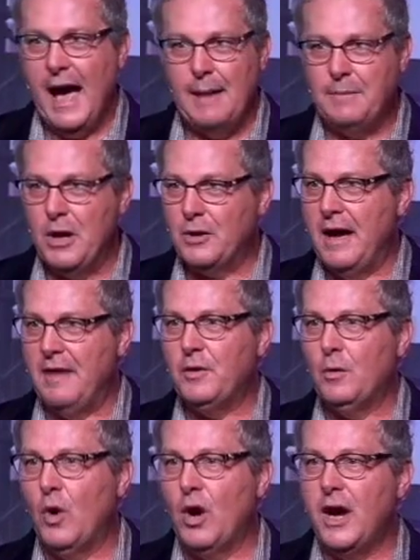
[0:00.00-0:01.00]
I'm not going to have
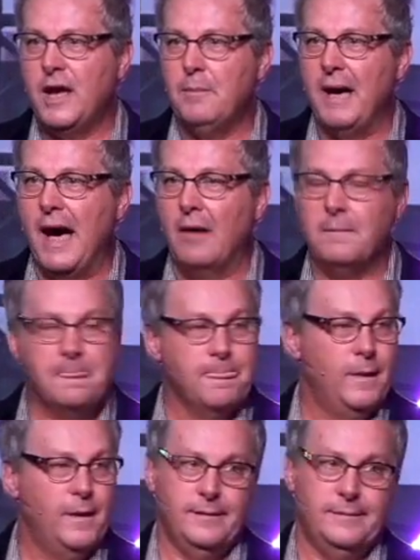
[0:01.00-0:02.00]
to worry about
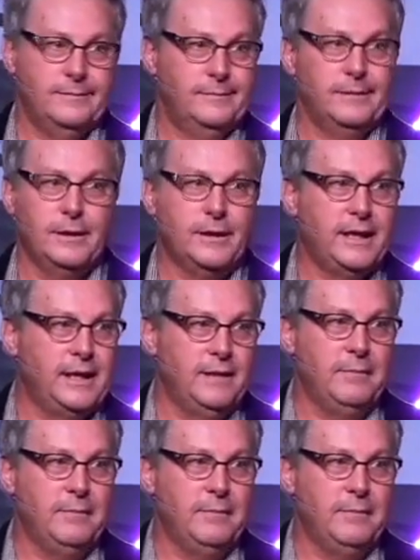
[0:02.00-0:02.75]
looking